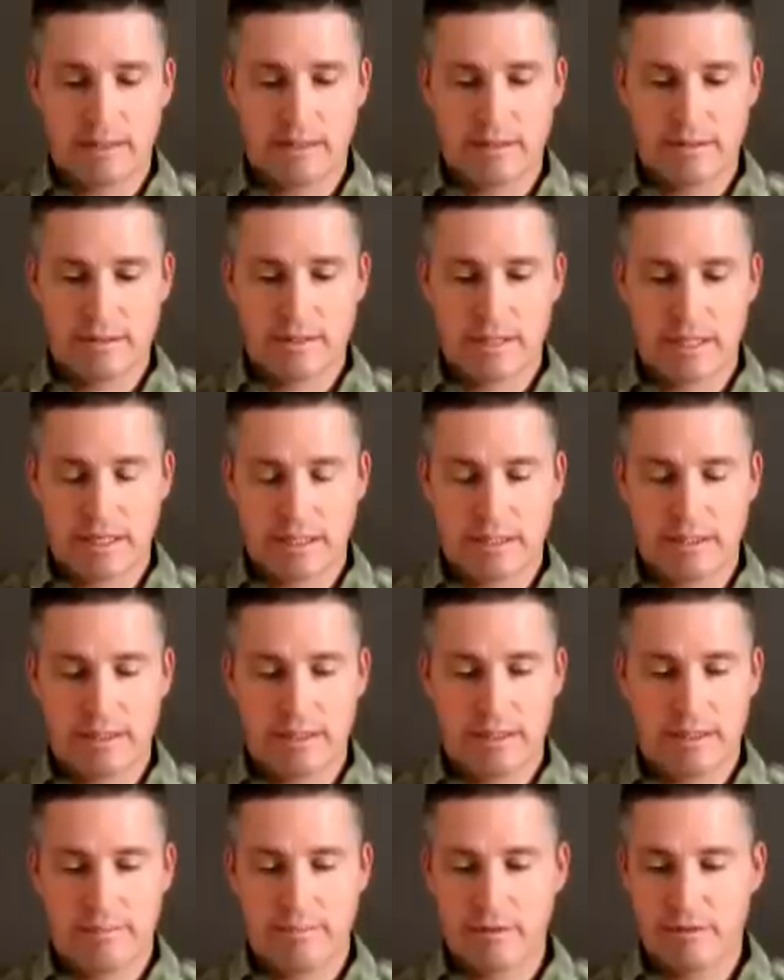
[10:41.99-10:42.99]
There's
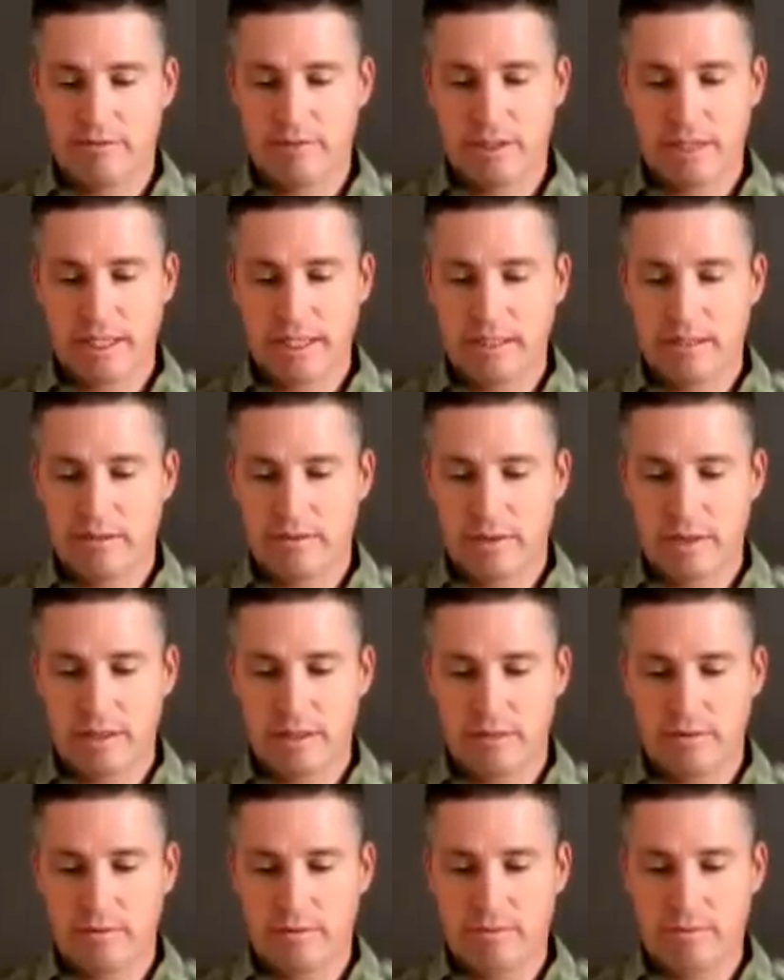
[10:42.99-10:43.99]
actually a number of sites
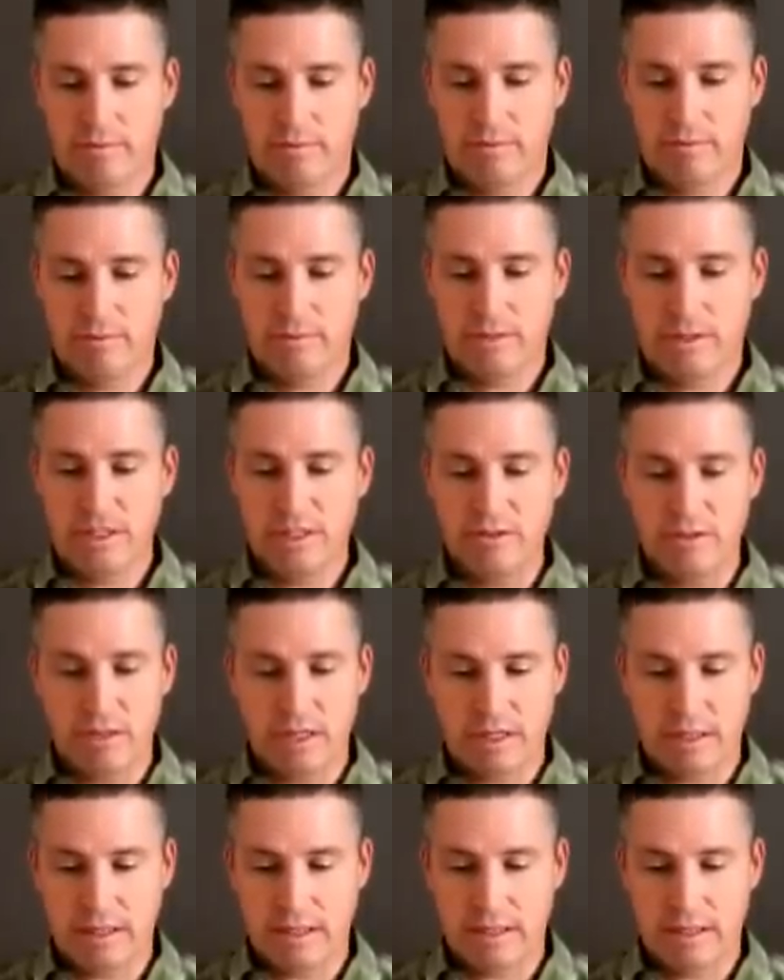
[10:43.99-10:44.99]
throughout the
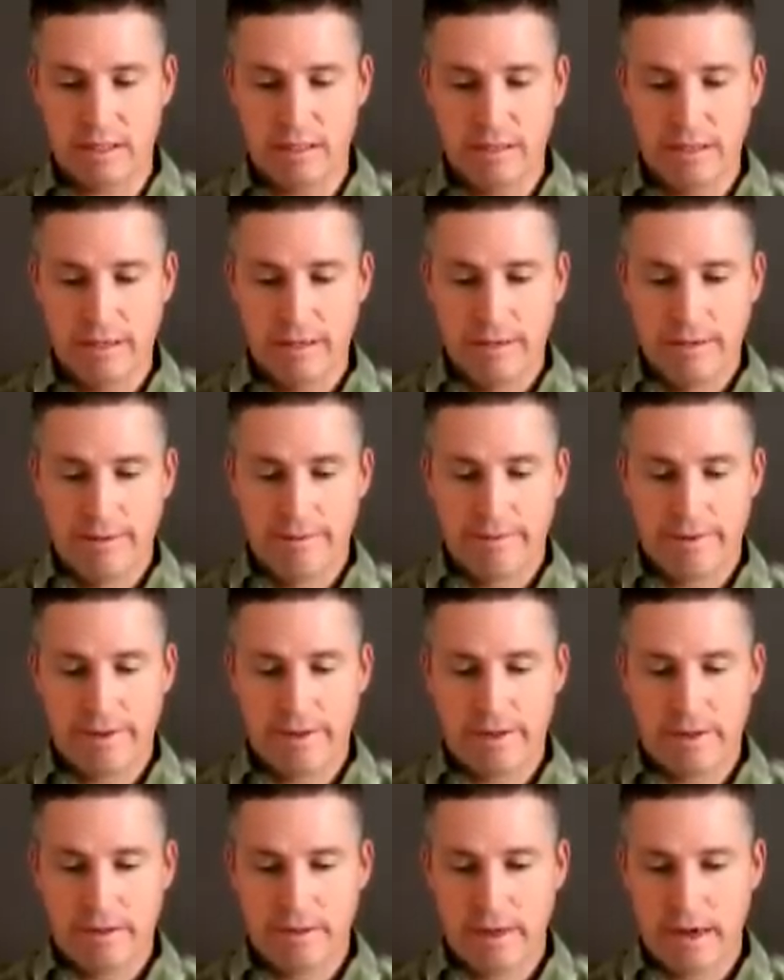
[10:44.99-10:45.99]
Utah,
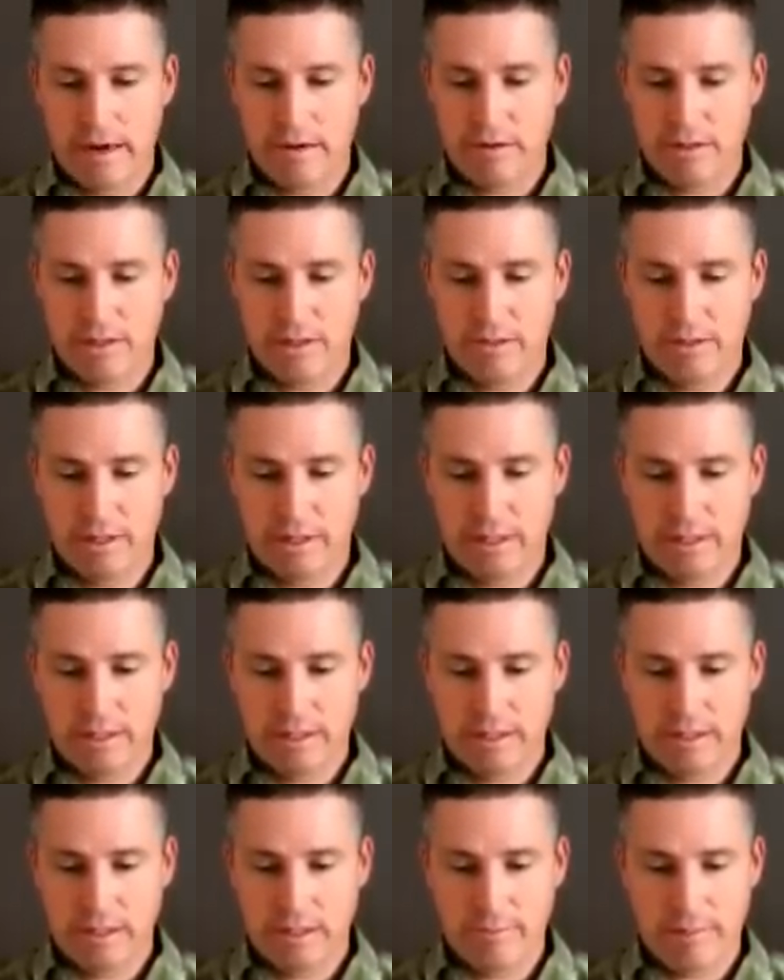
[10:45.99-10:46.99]

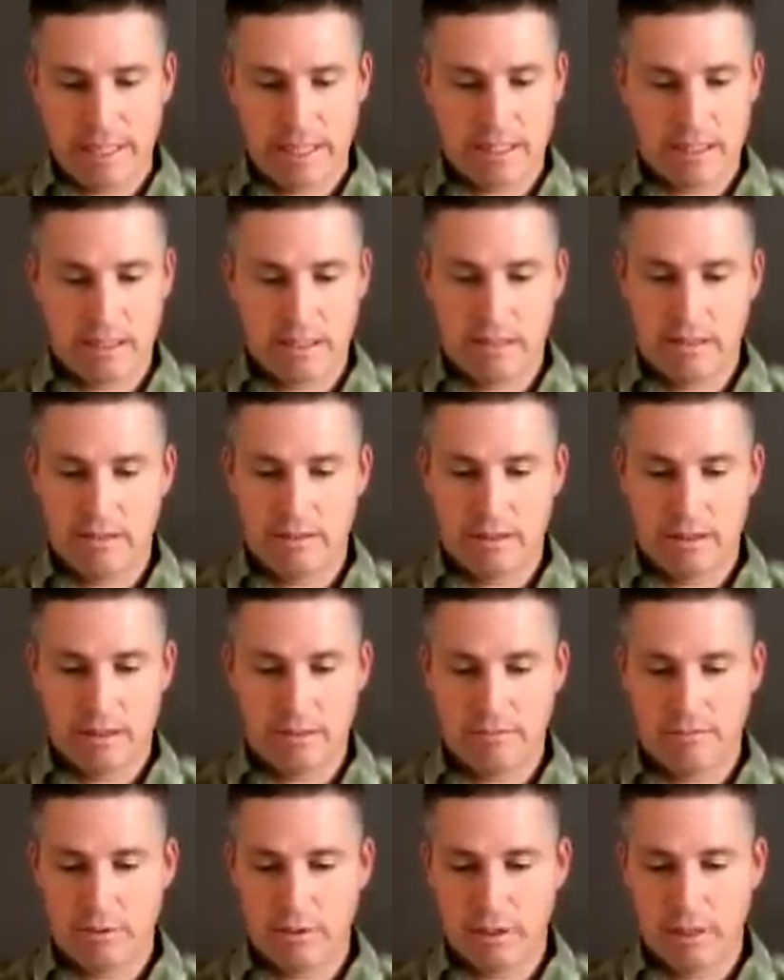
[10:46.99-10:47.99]
Arizona, and New Mexico, and
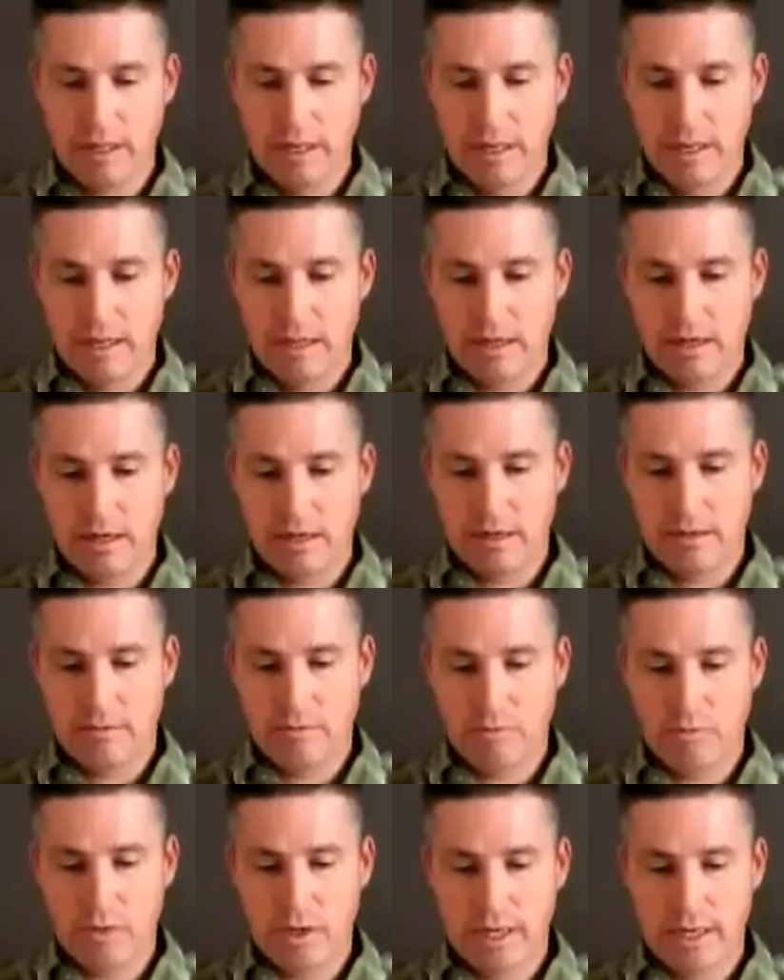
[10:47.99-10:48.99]
so forth,
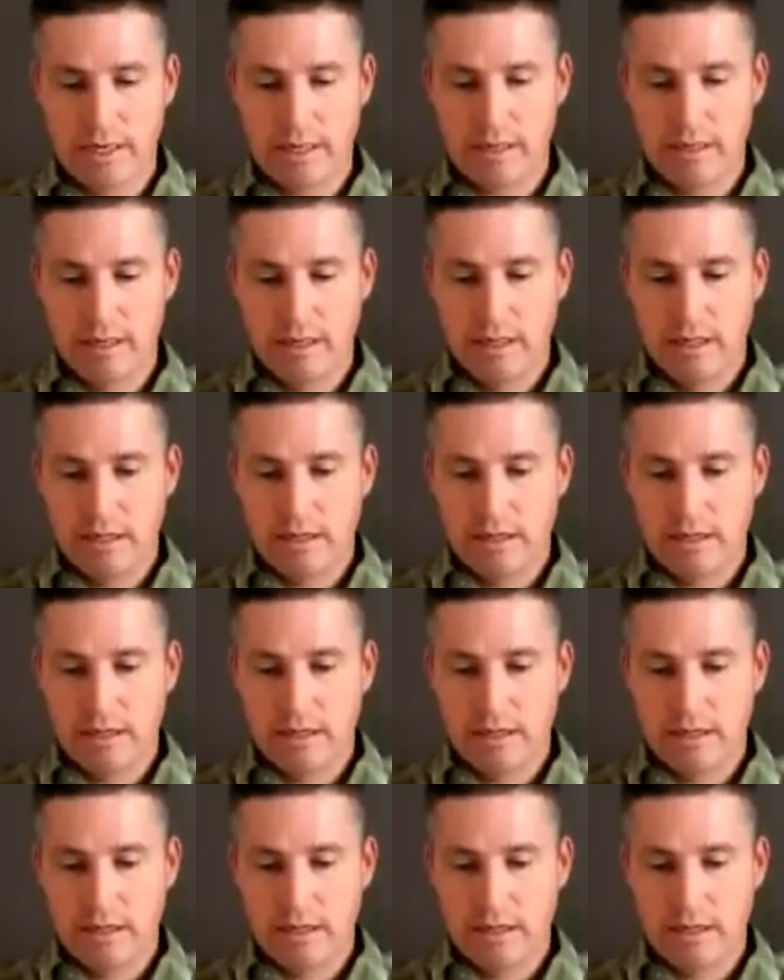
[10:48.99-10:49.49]
where